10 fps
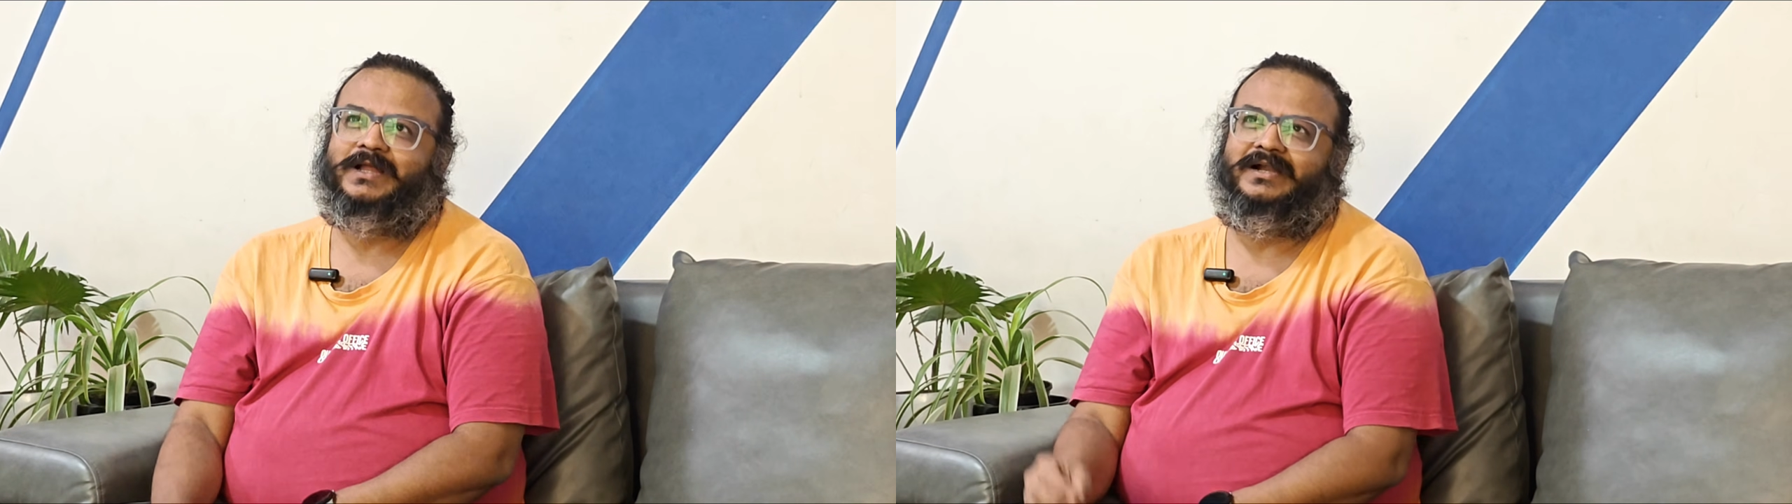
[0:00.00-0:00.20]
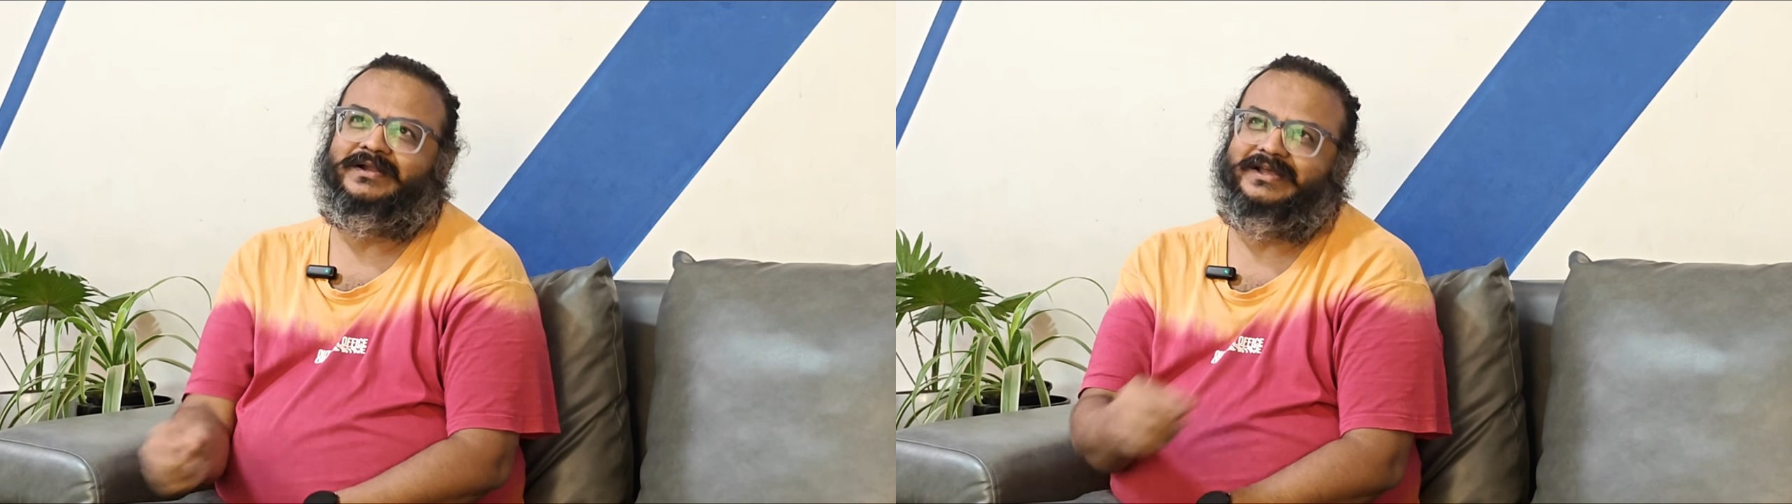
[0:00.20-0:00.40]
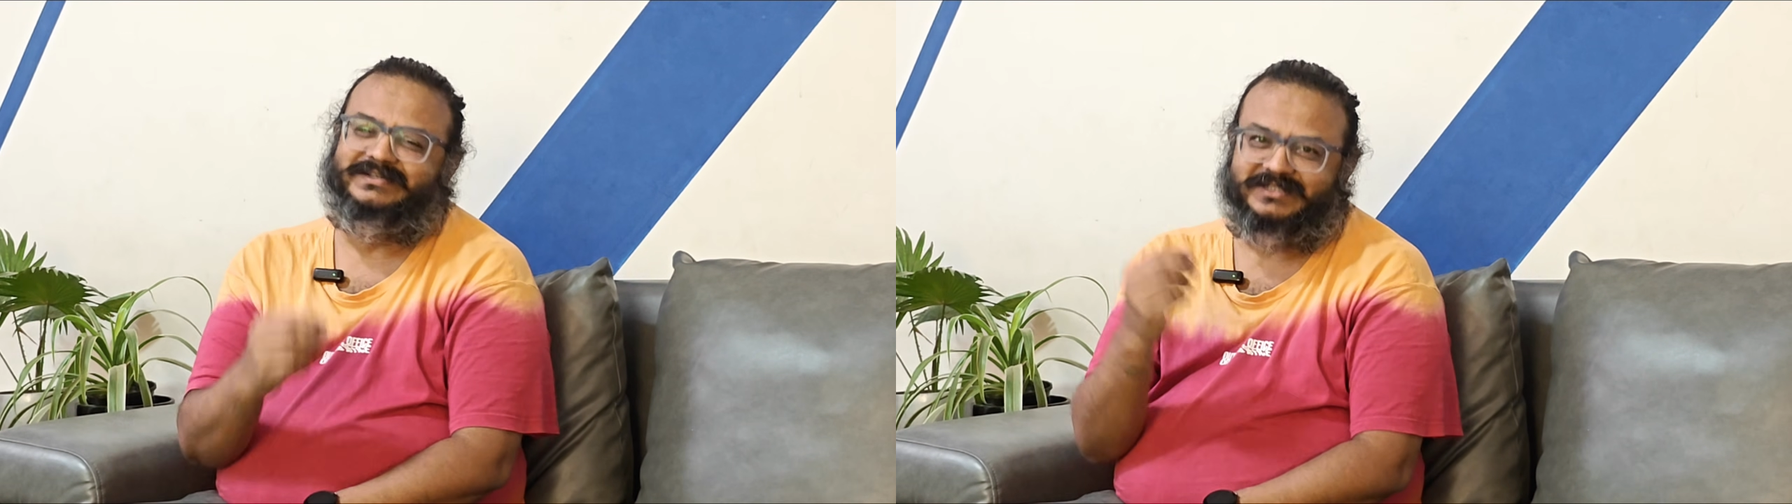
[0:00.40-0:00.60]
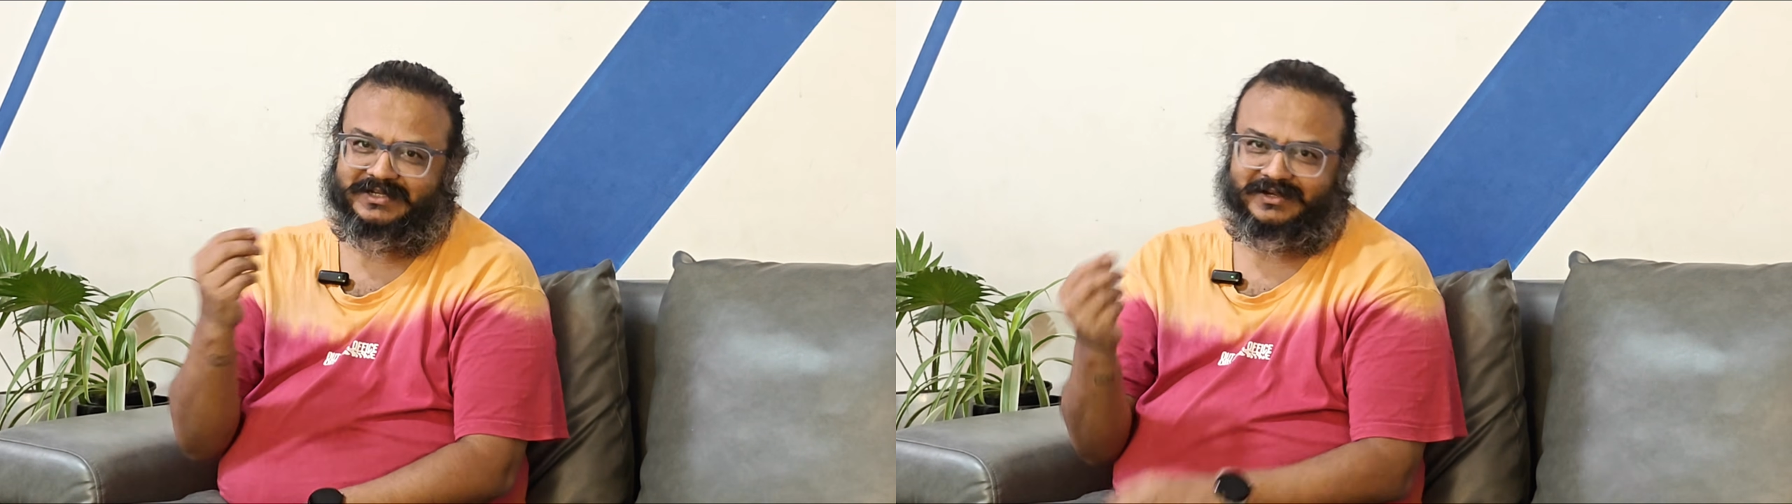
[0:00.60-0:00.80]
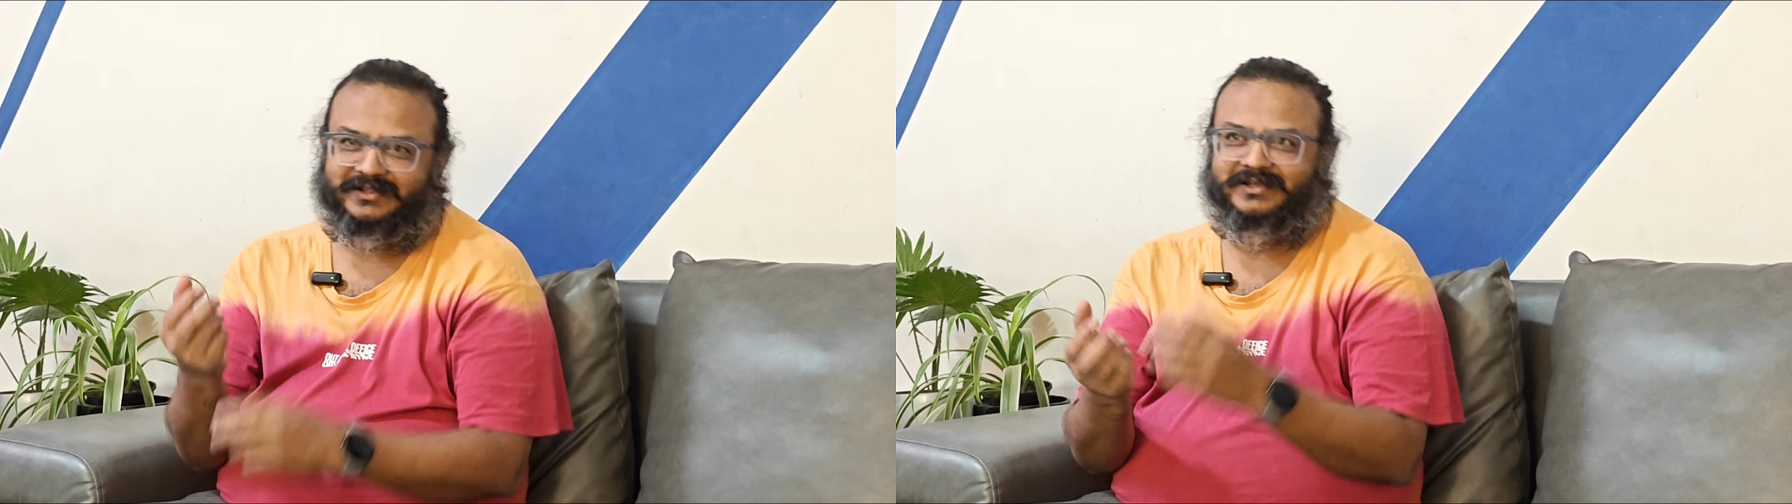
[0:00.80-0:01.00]
and
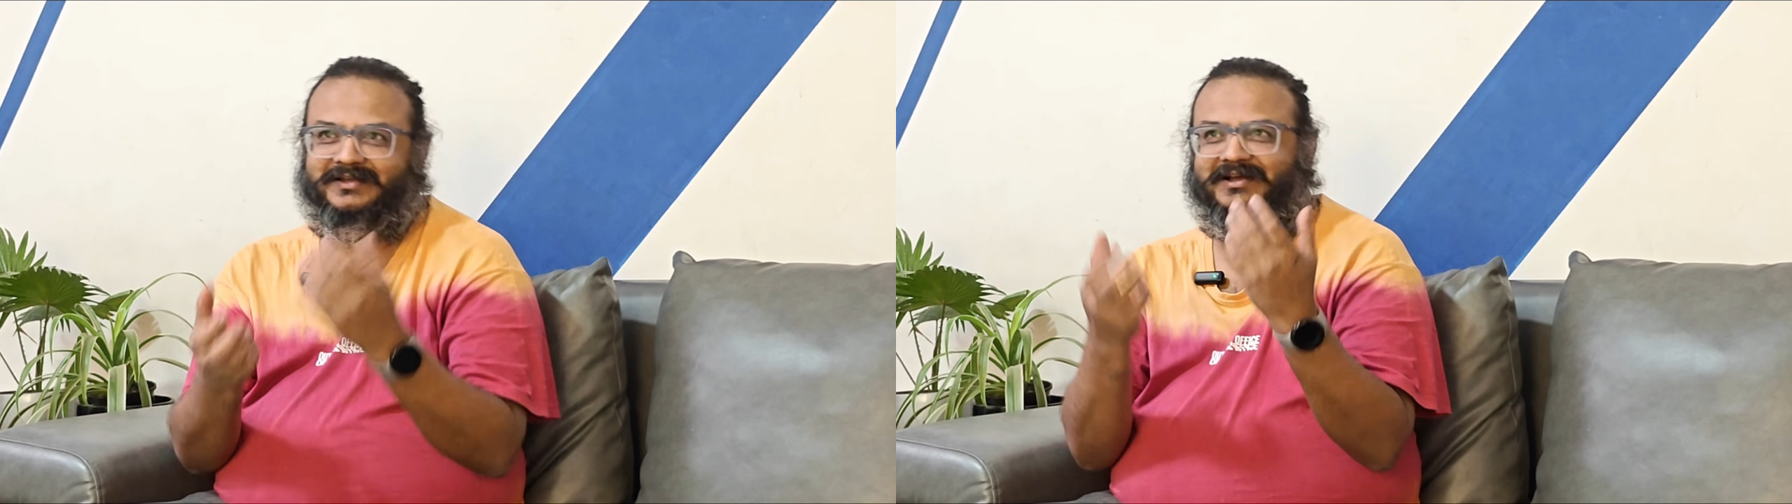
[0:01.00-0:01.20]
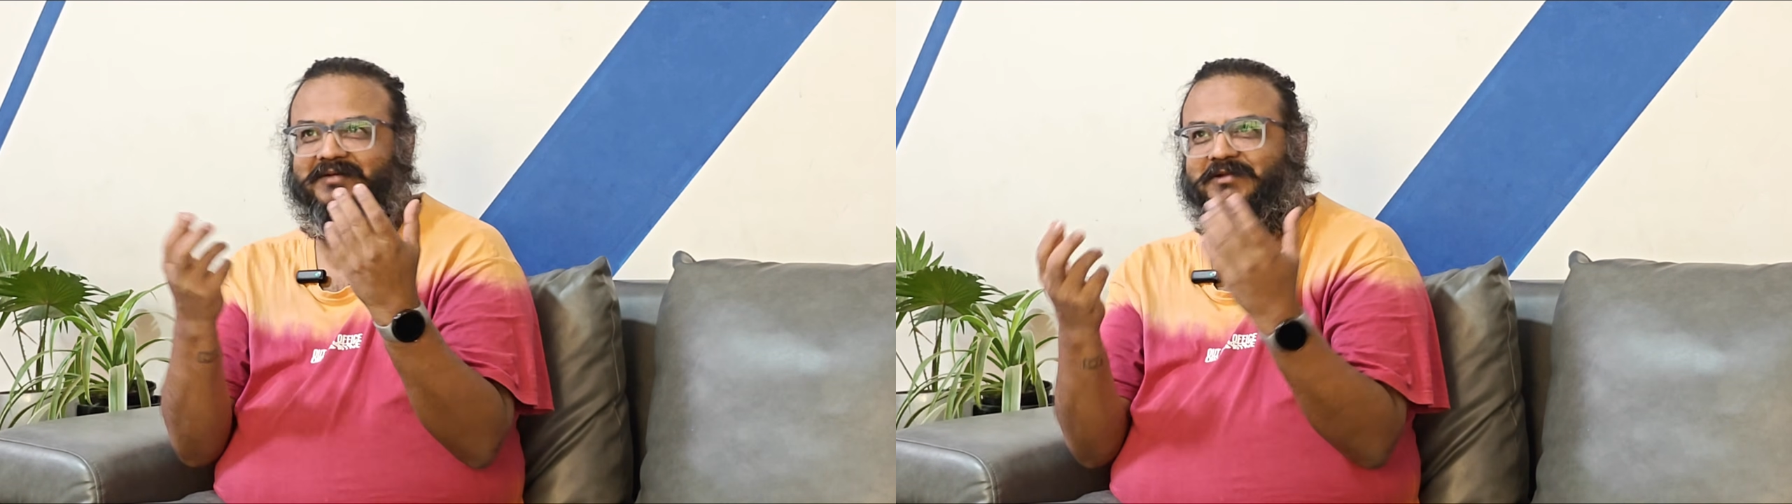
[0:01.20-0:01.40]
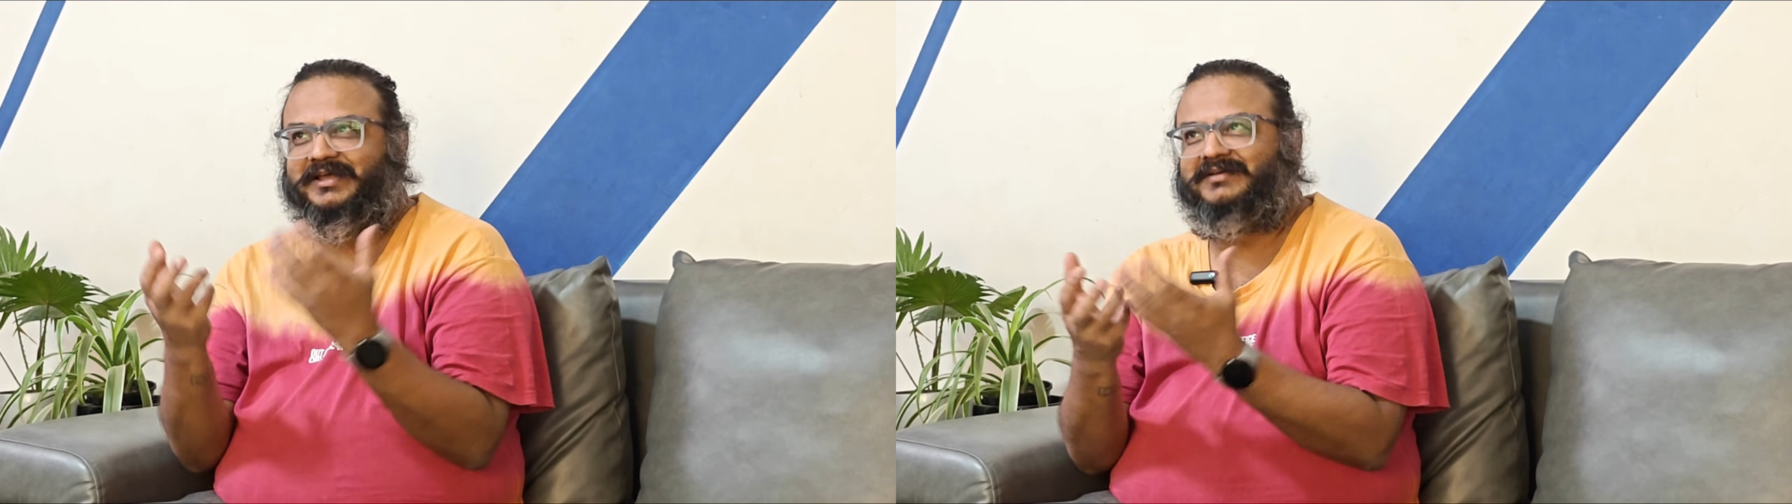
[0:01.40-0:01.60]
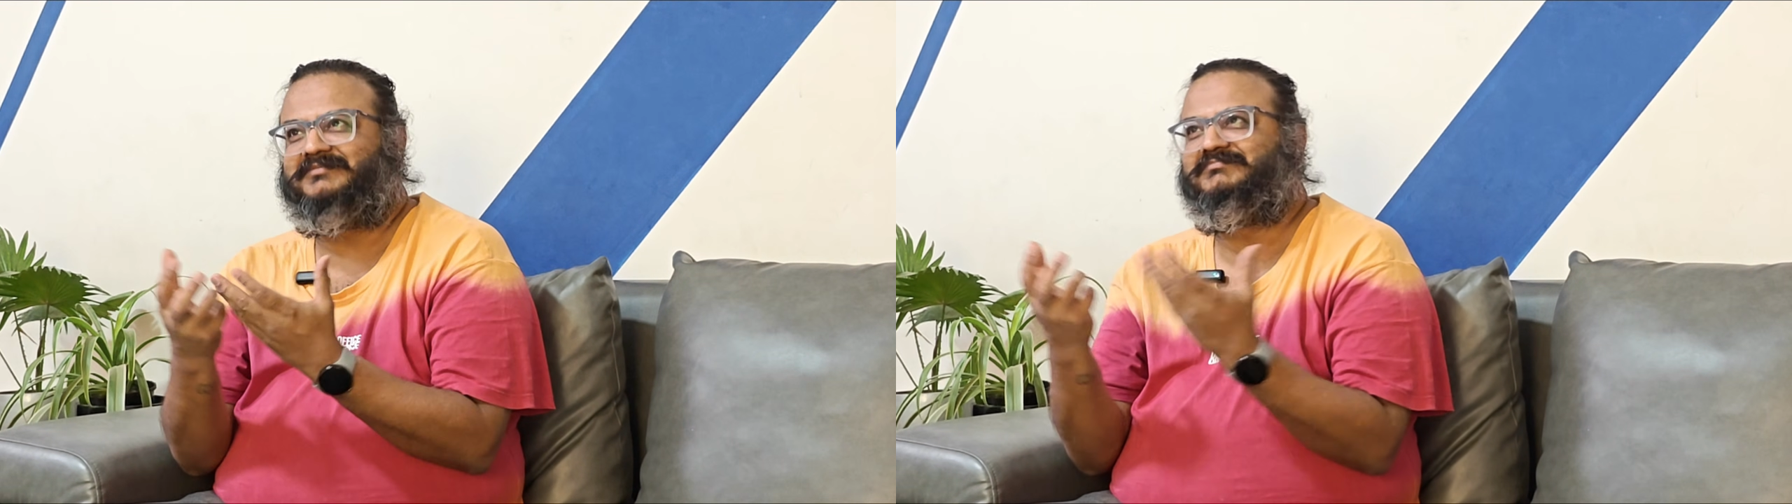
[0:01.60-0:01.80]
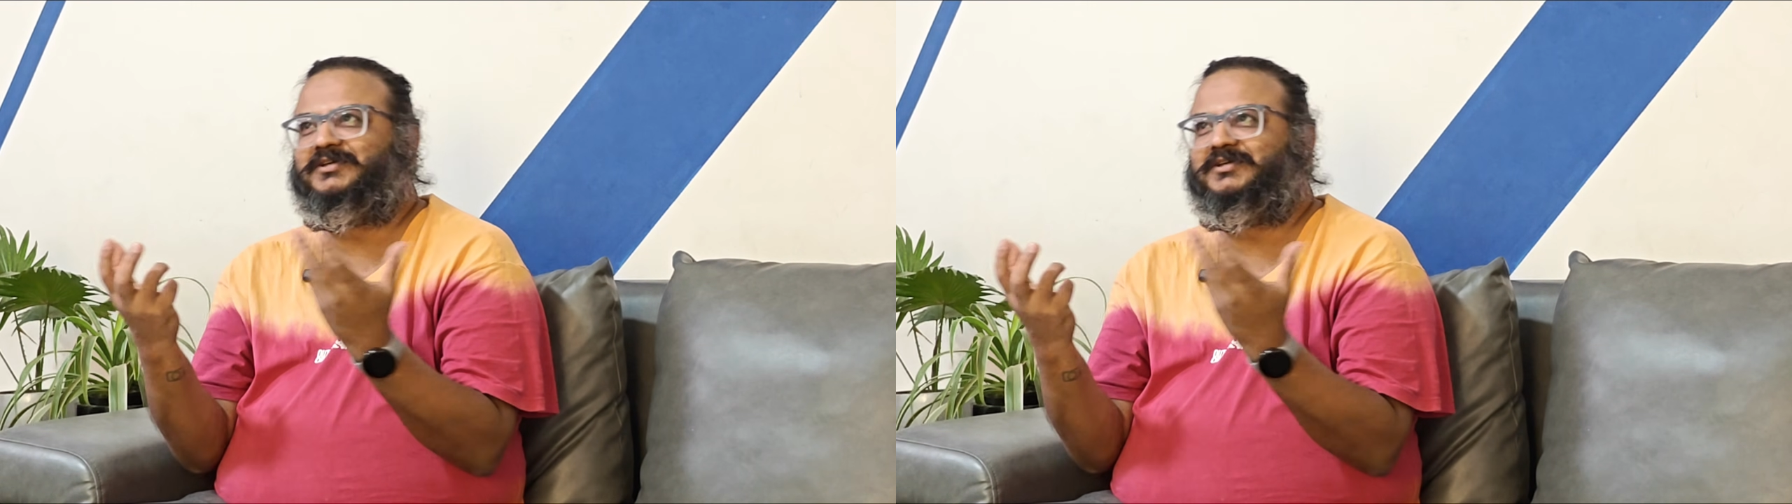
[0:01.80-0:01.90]
aesthetically, I'm like,